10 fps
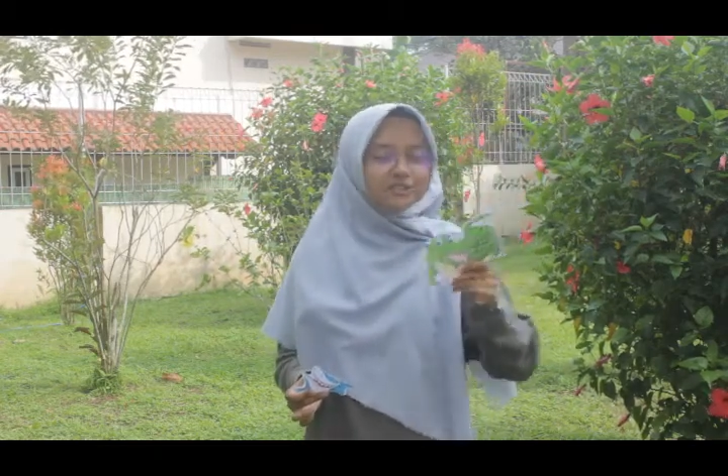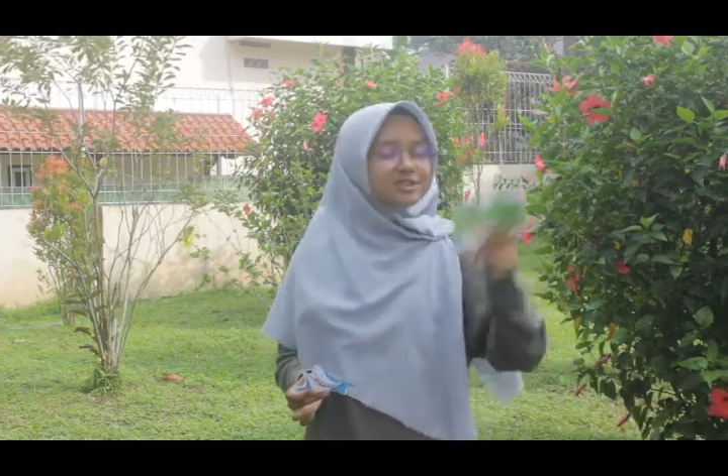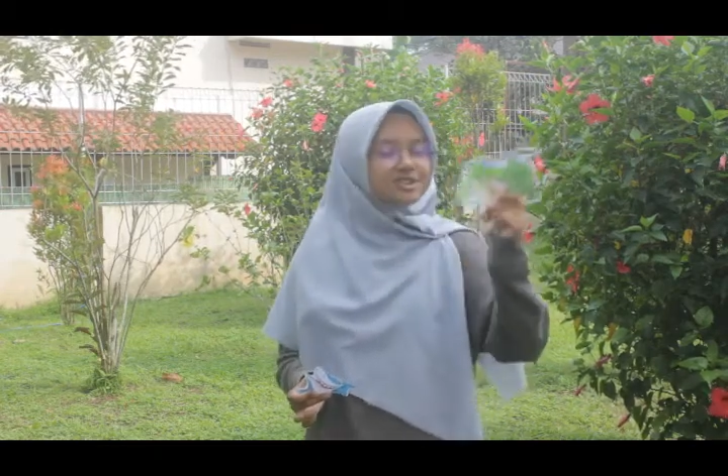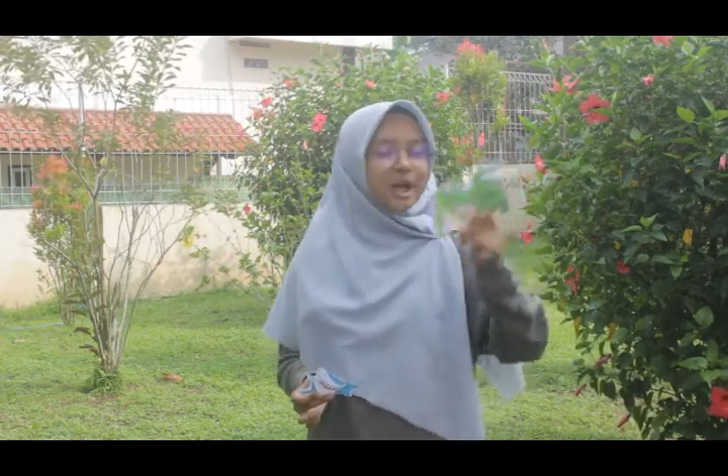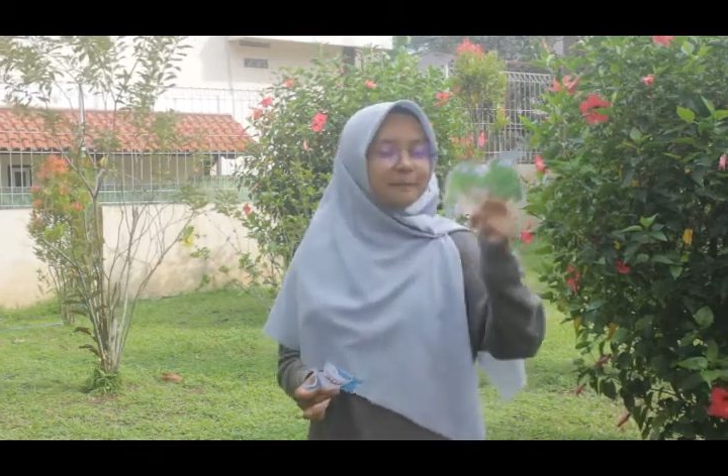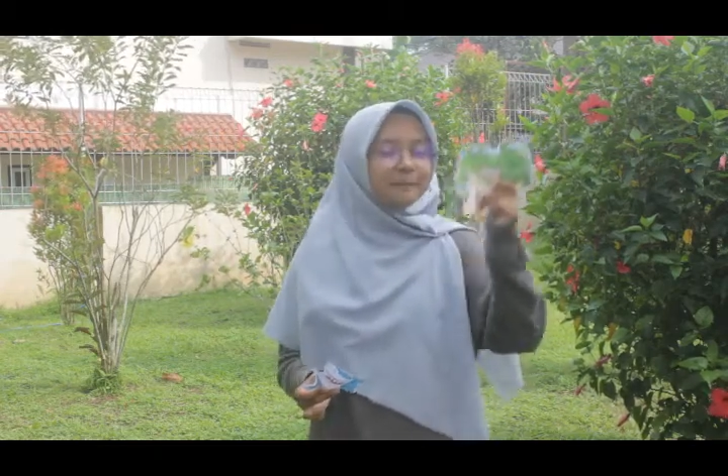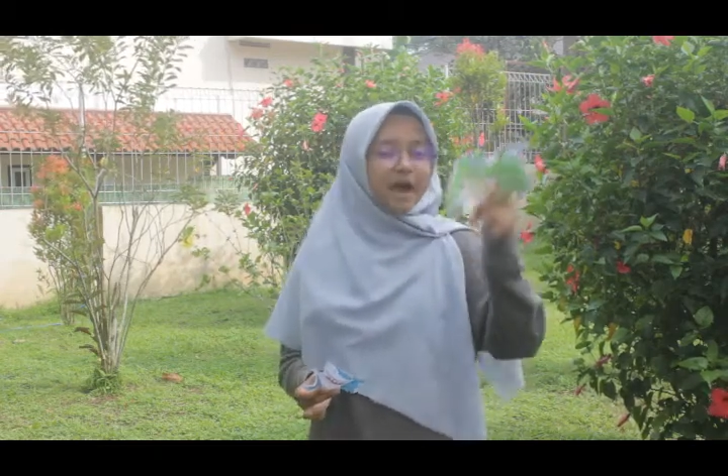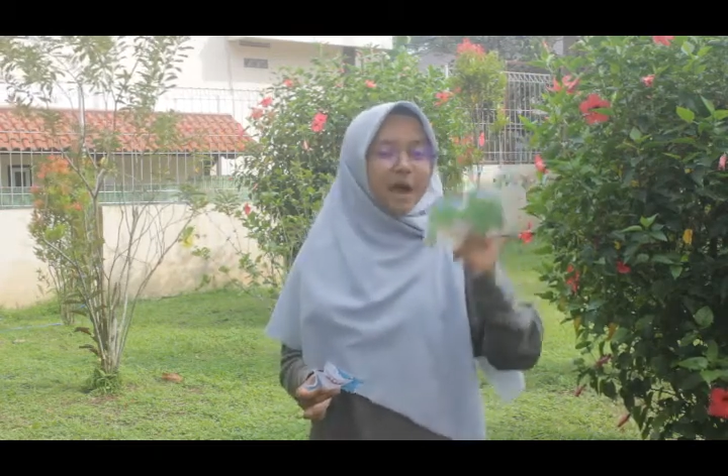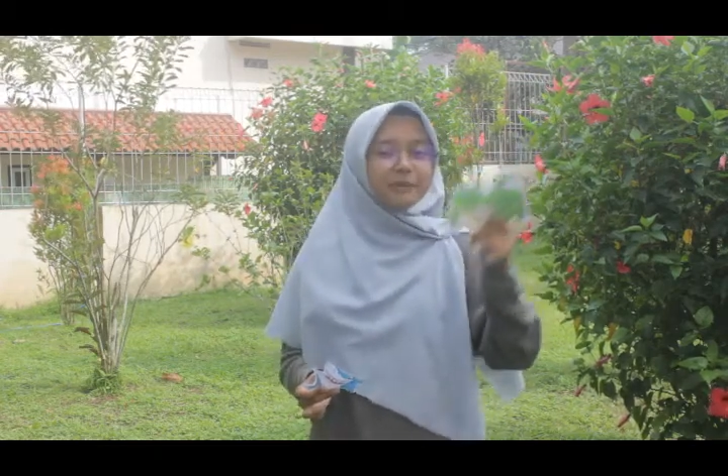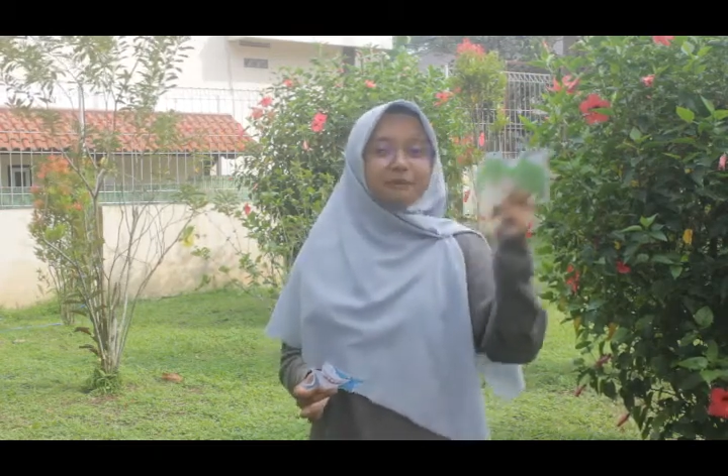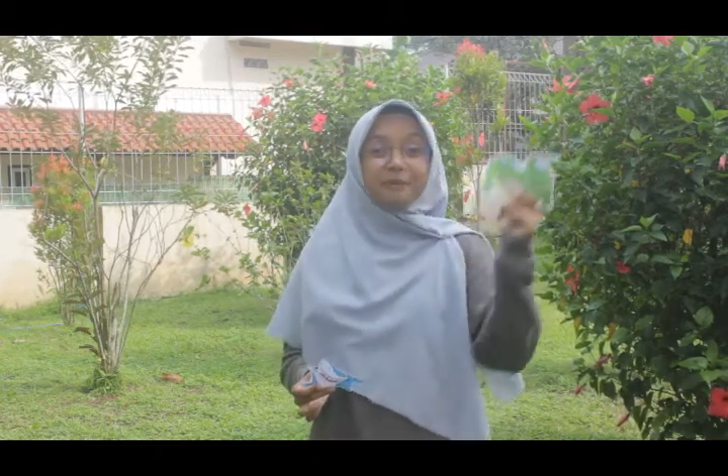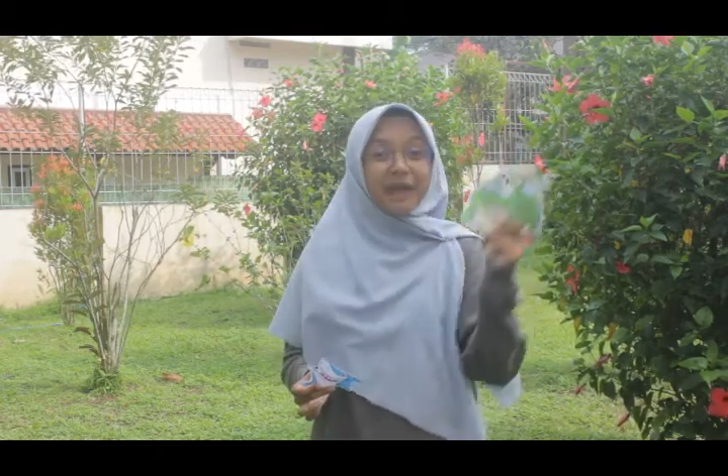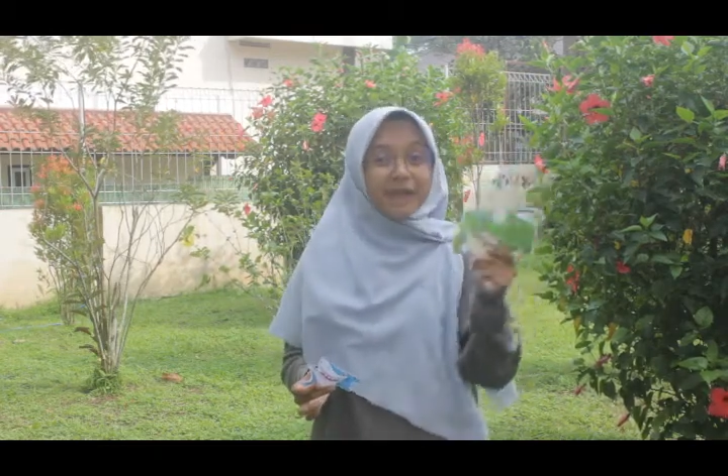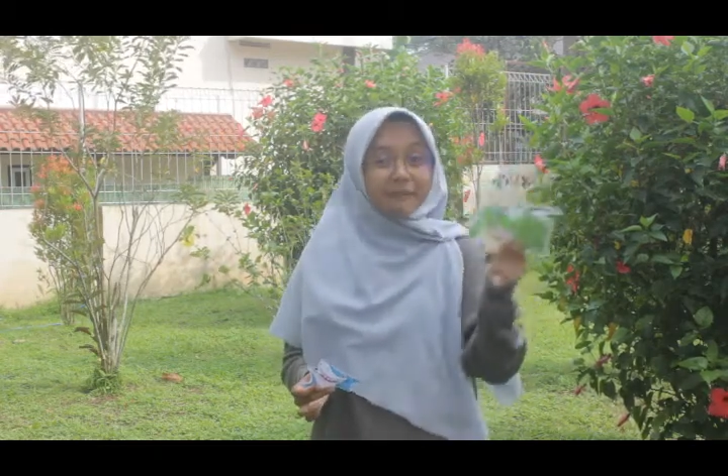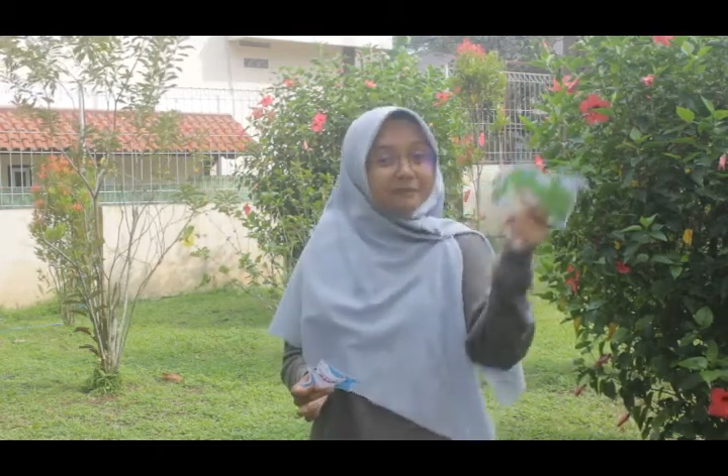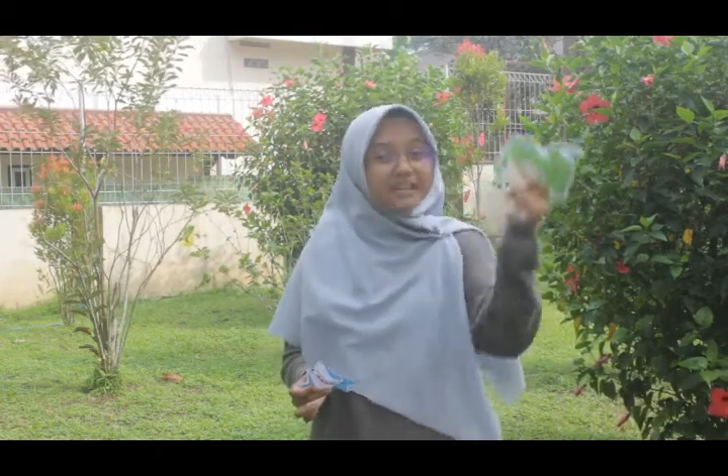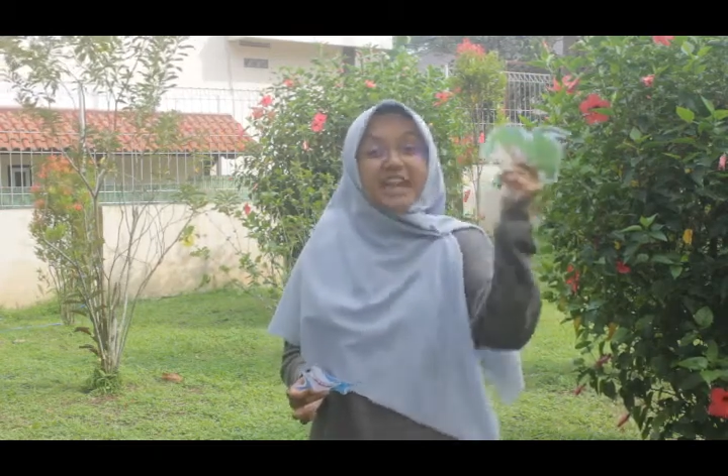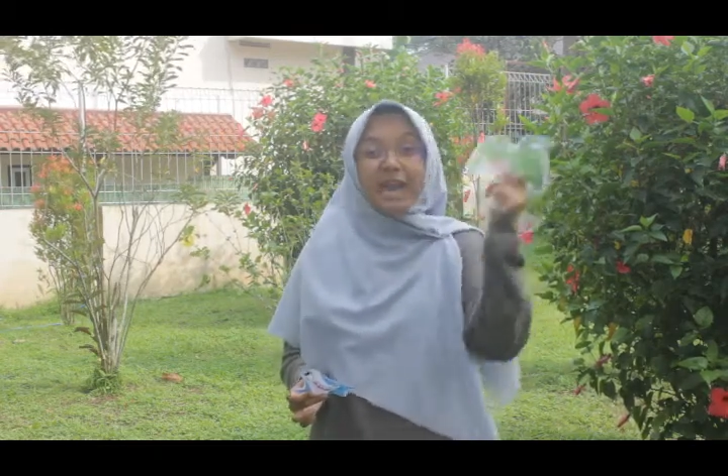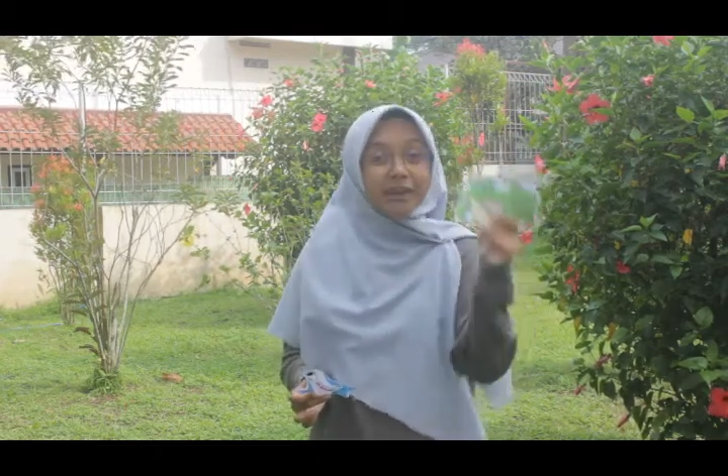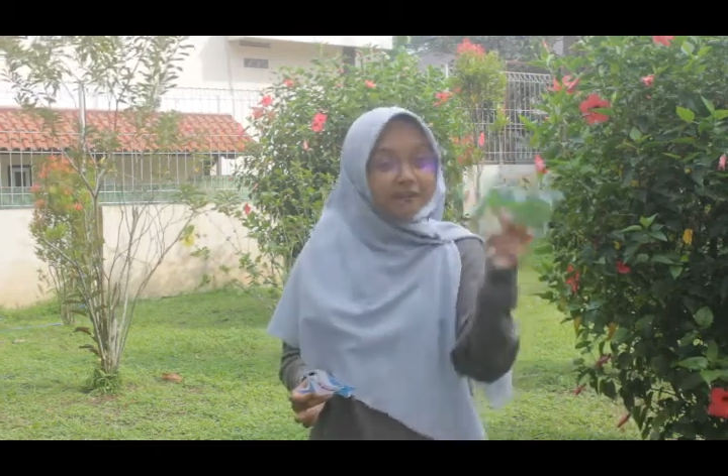to stop our bad
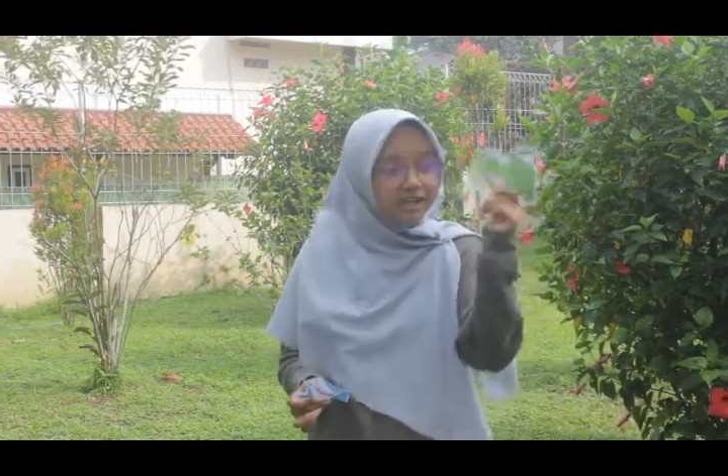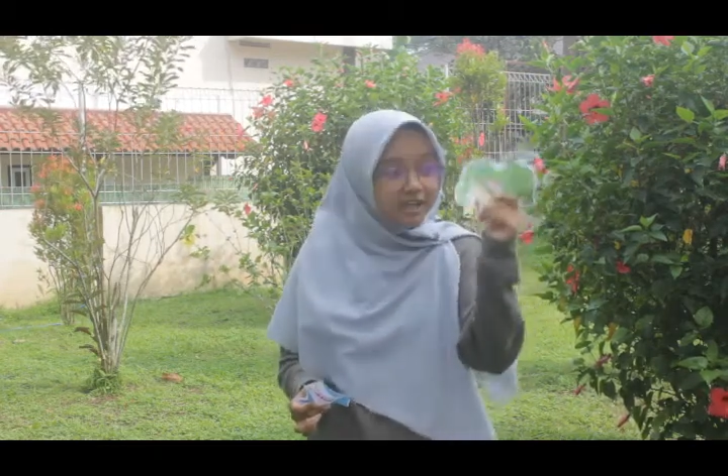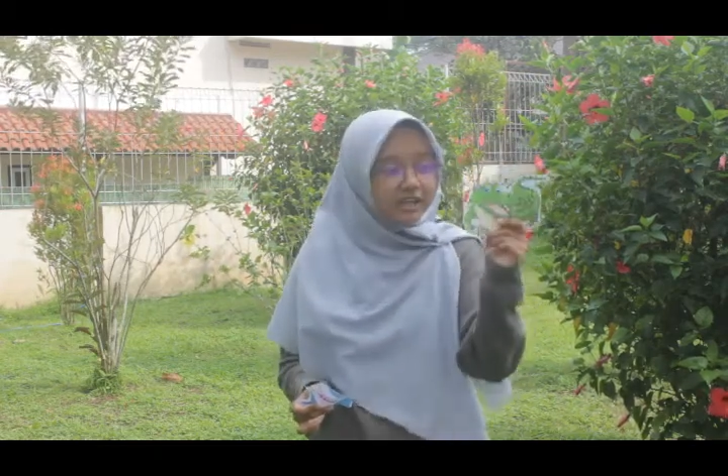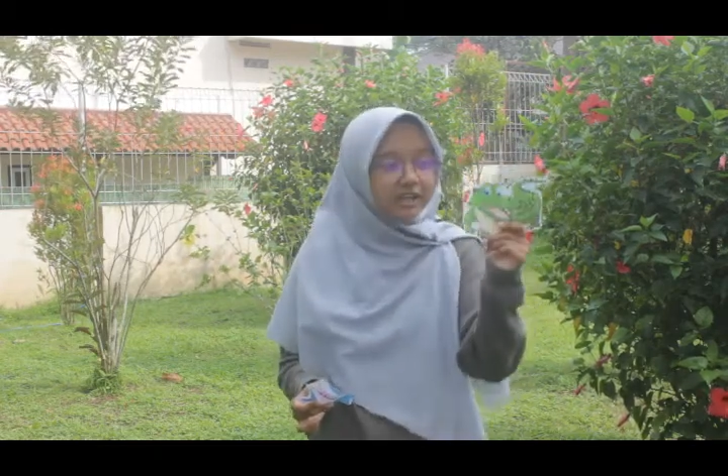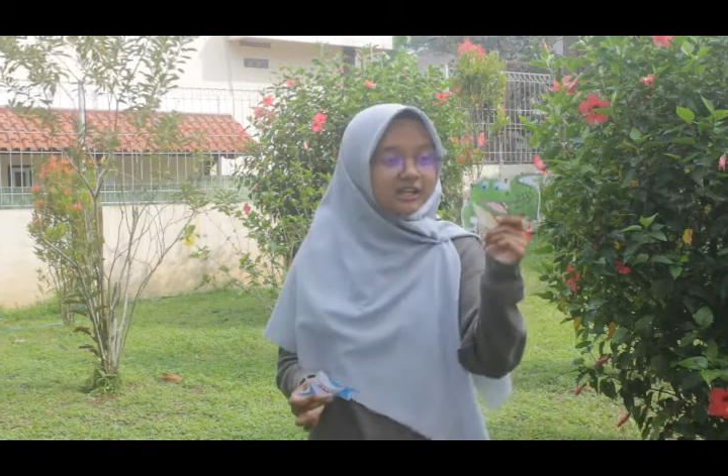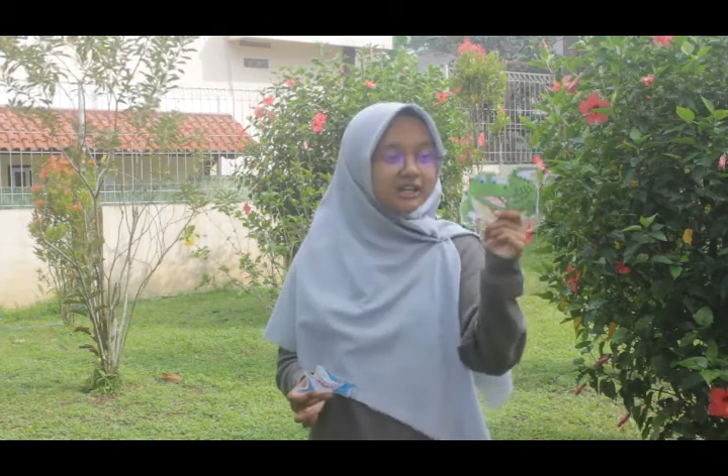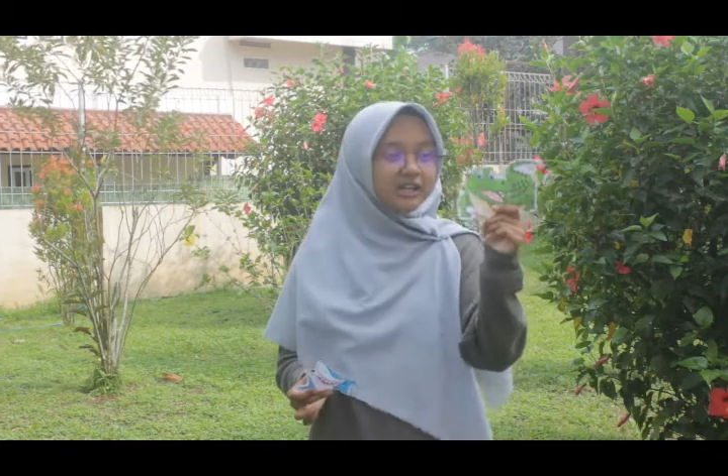behavior?